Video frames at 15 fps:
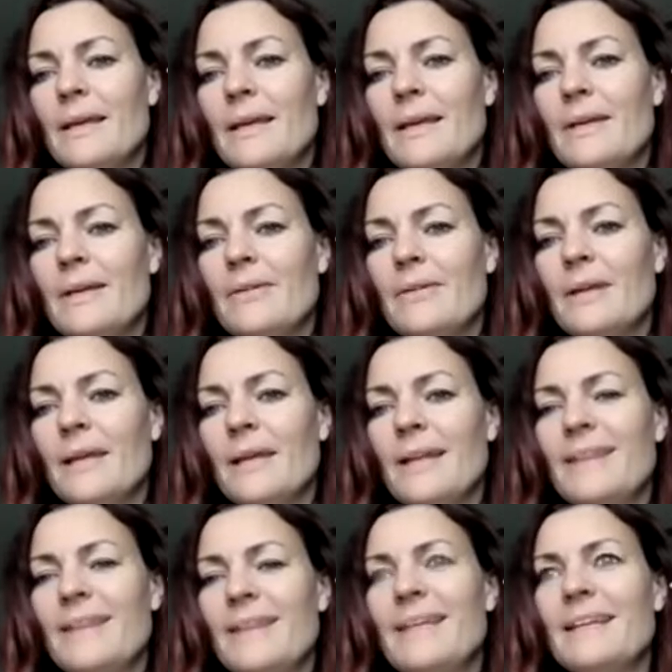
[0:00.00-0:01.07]

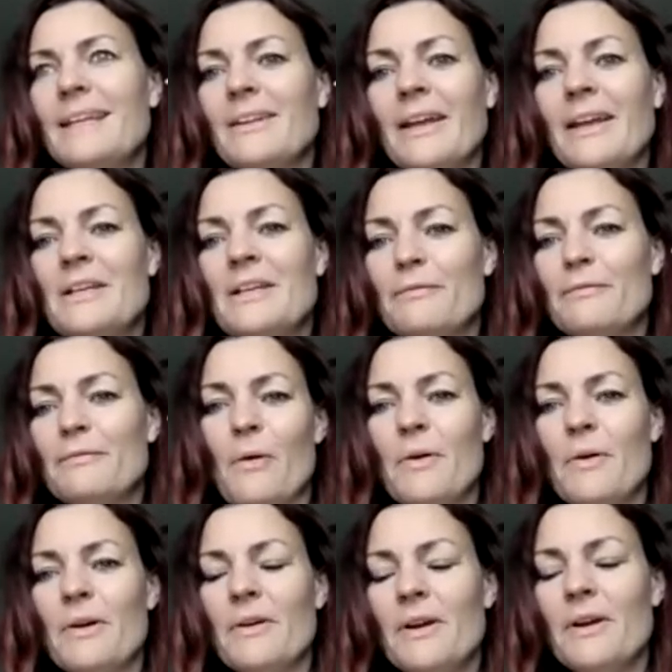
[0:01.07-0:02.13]
enlightened
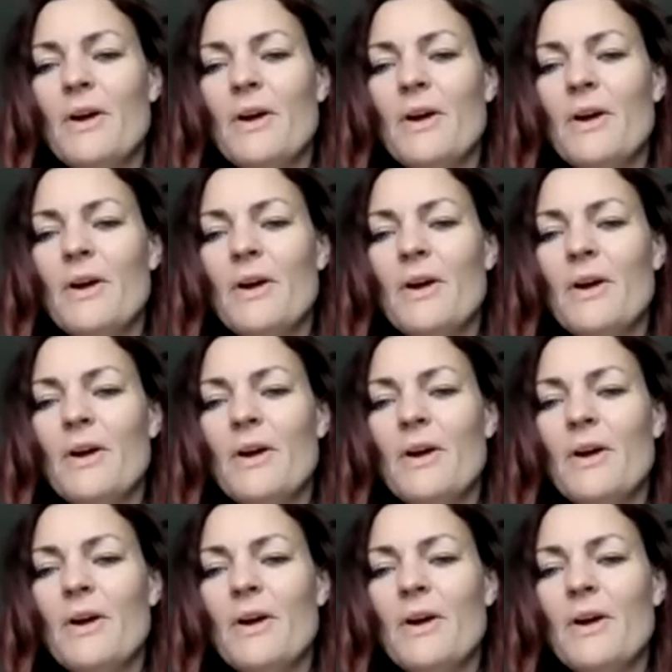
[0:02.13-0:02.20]
folk